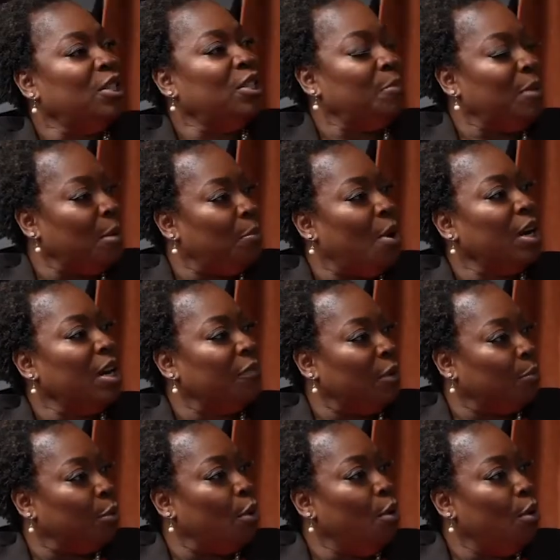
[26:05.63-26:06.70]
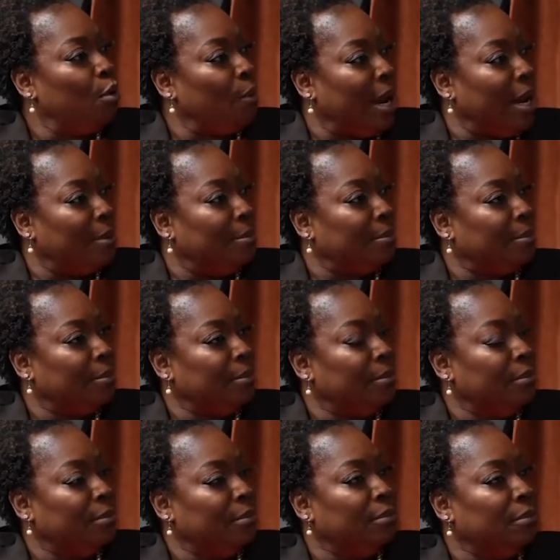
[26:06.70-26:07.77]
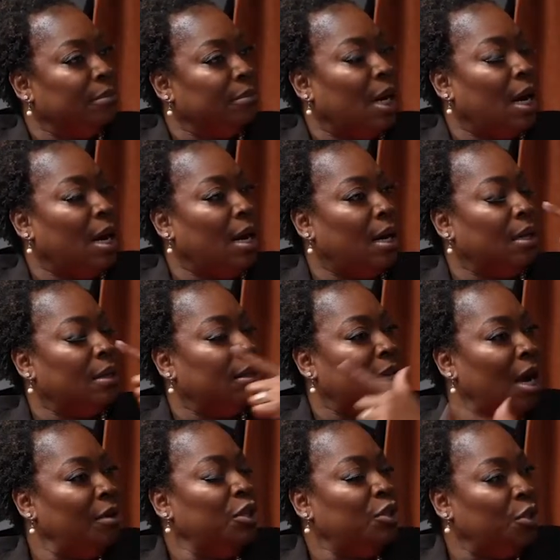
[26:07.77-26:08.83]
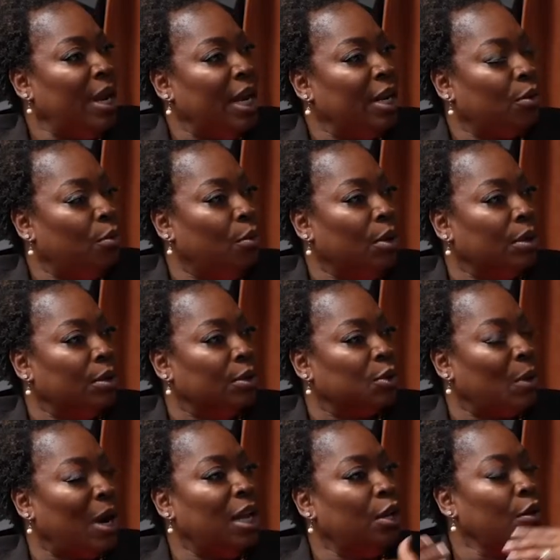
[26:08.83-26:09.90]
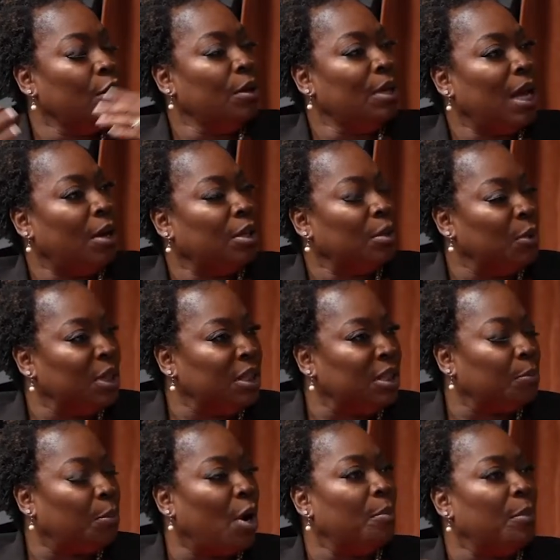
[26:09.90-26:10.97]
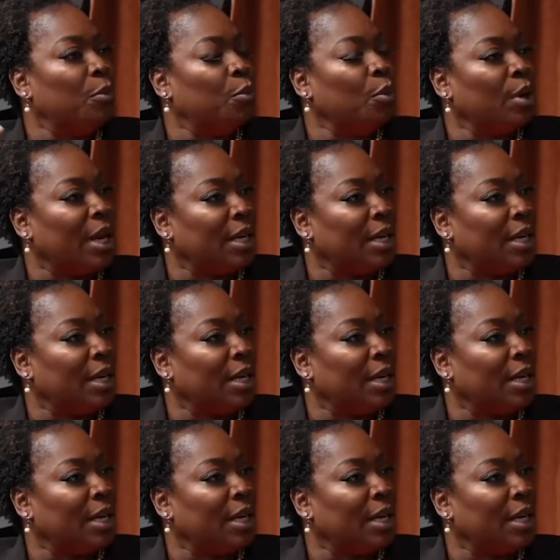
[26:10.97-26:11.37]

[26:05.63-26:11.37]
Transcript: to be a part of a program down at your headquarters where I learned how the police department work,